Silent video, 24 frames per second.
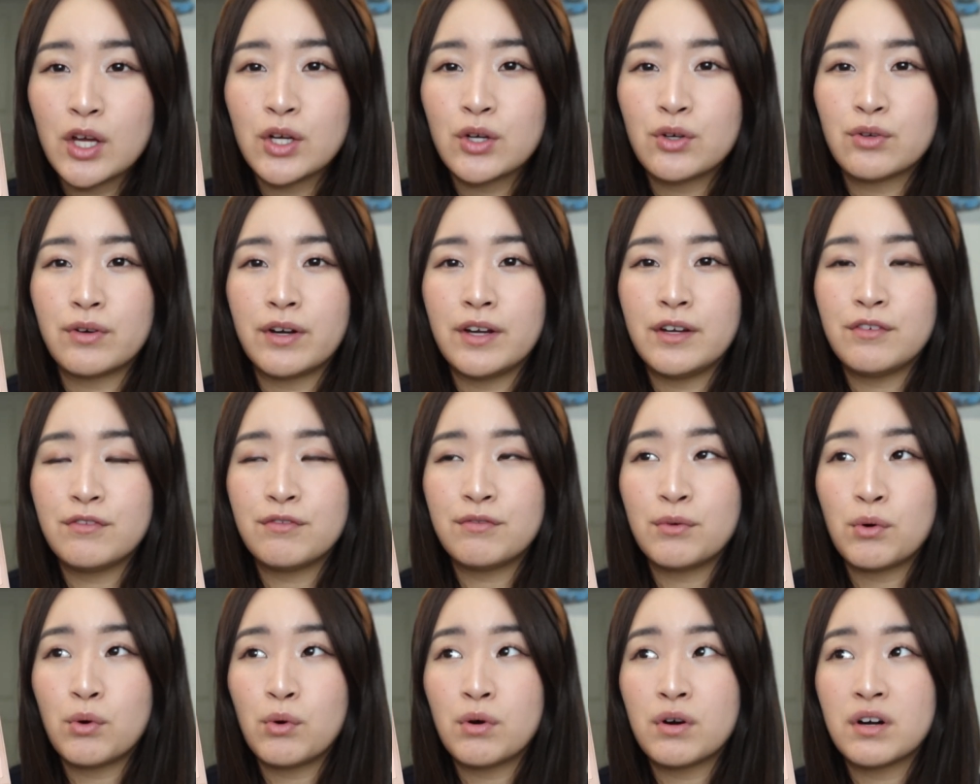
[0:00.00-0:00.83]
Great
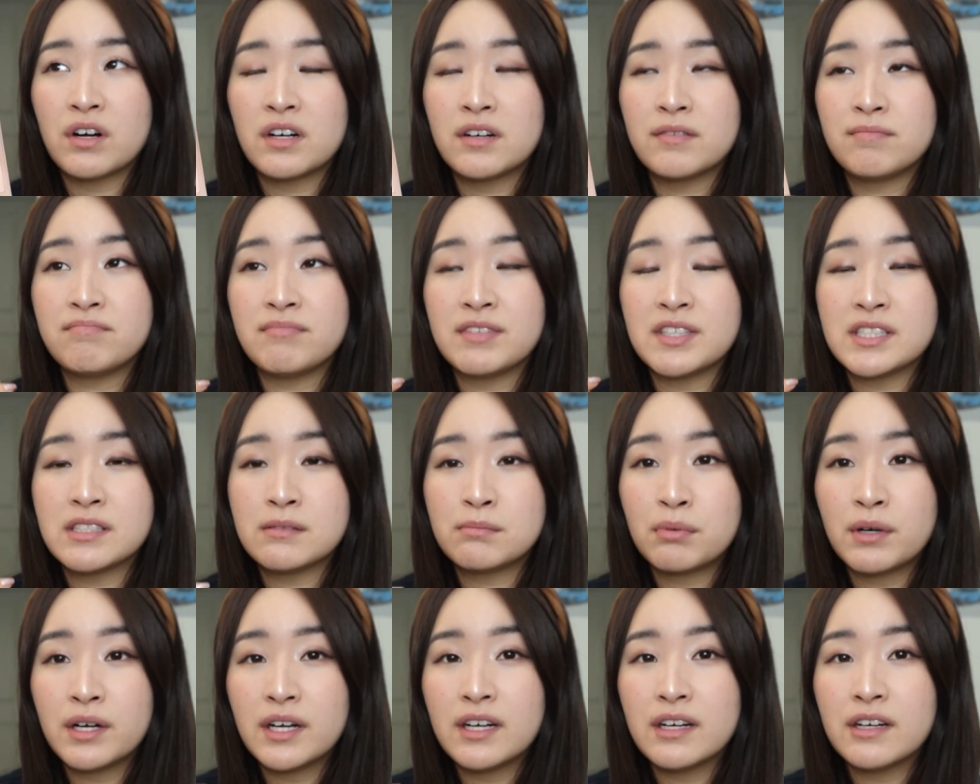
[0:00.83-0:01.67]
for the
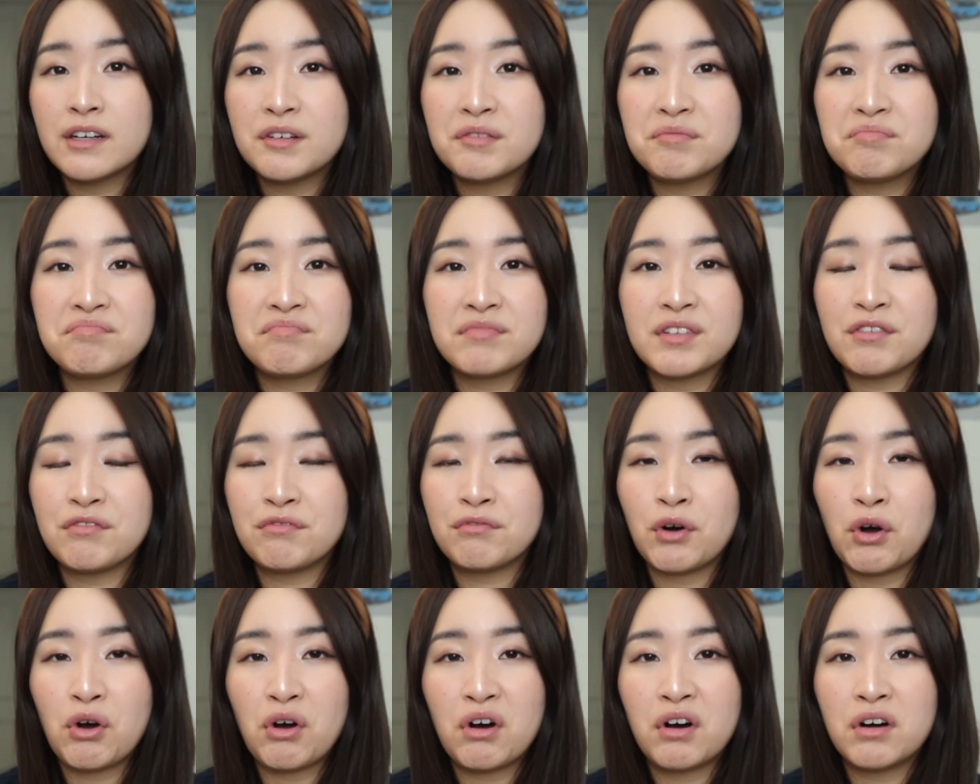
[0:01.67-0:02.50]
spring, the
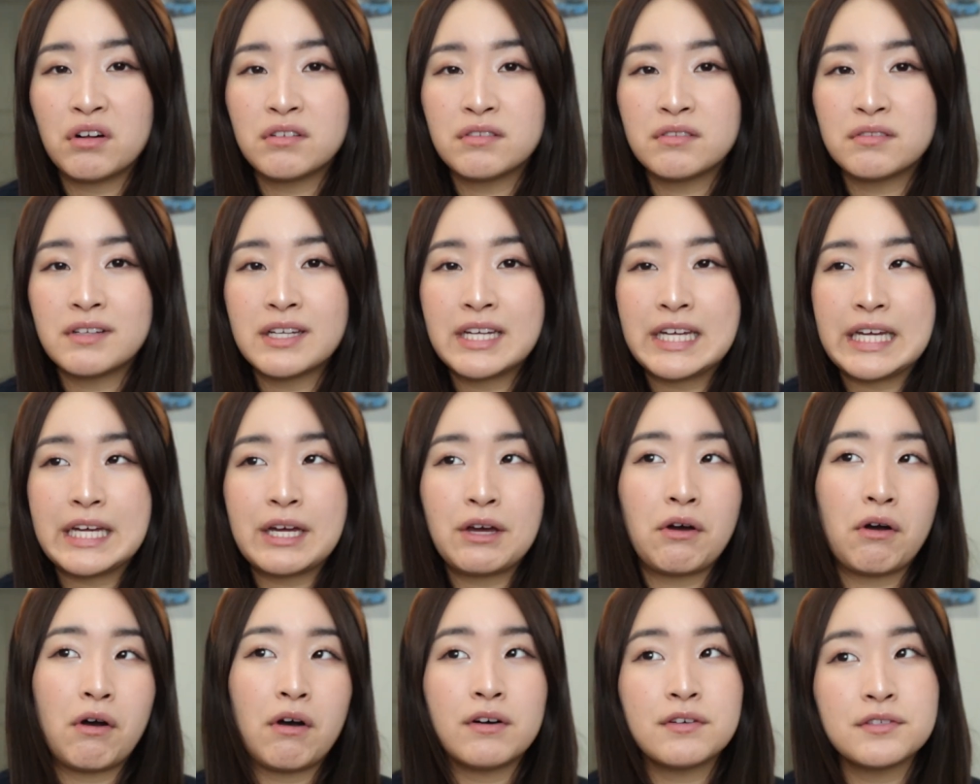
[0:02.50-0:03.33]
fall,
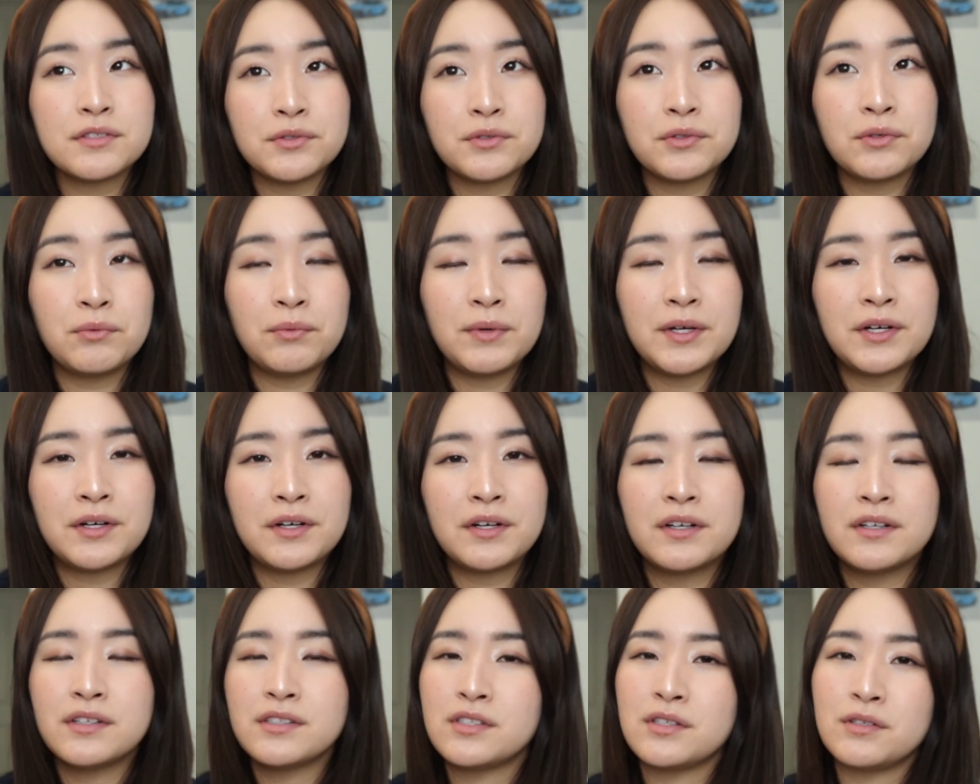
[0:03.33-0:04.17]
also the
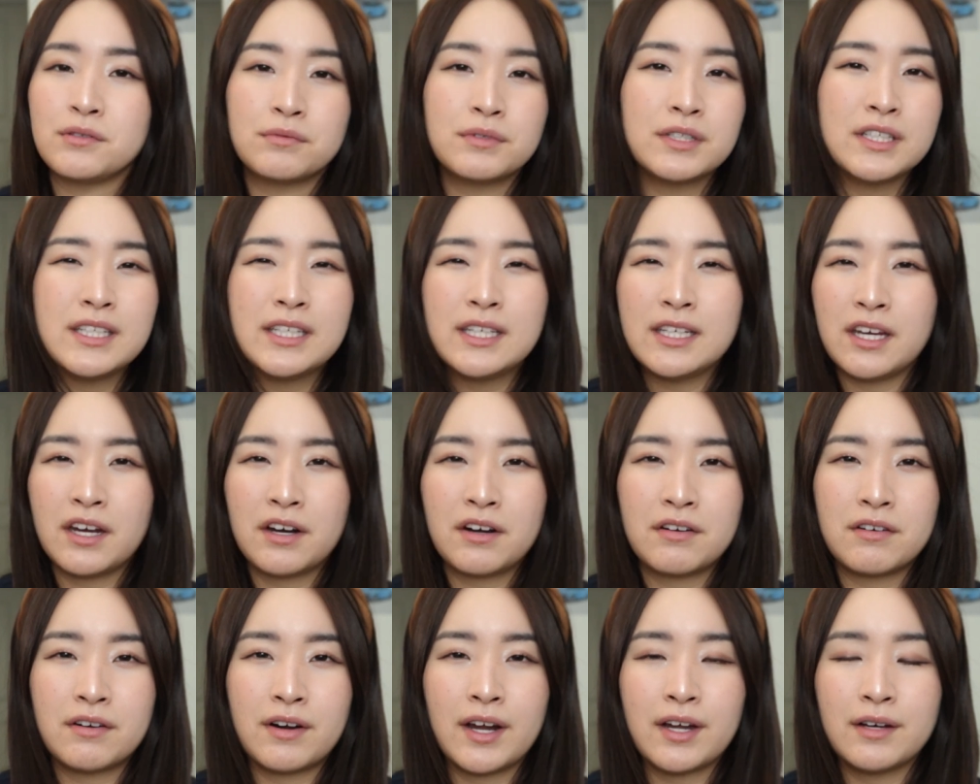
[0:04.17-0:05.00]
winter, so really
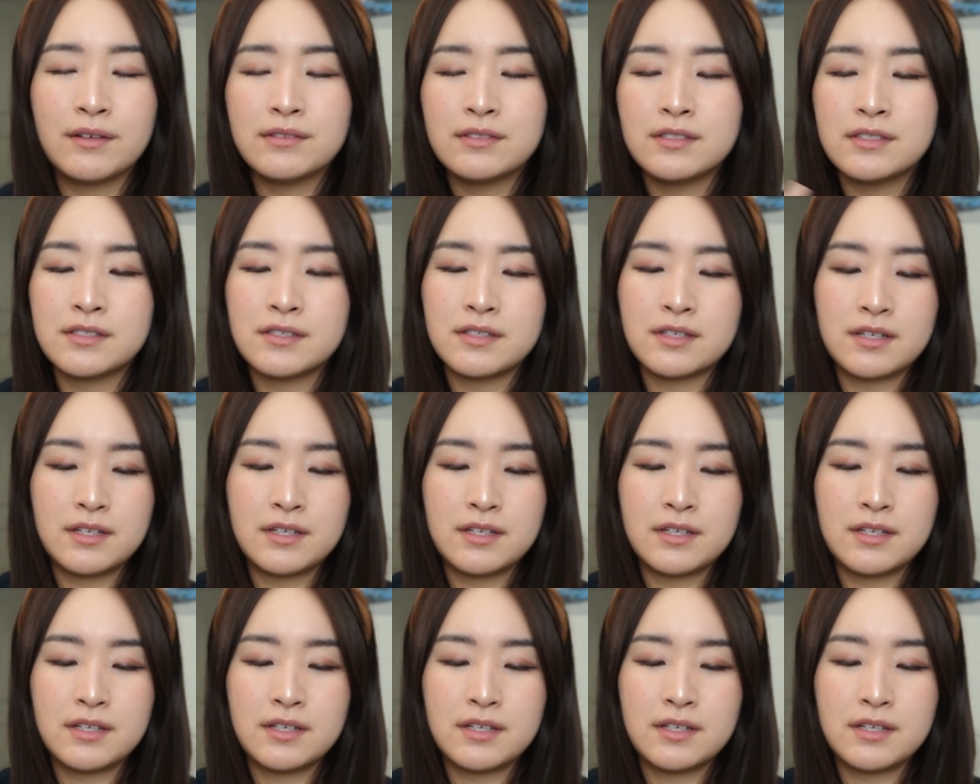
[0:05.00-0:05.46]
year-round.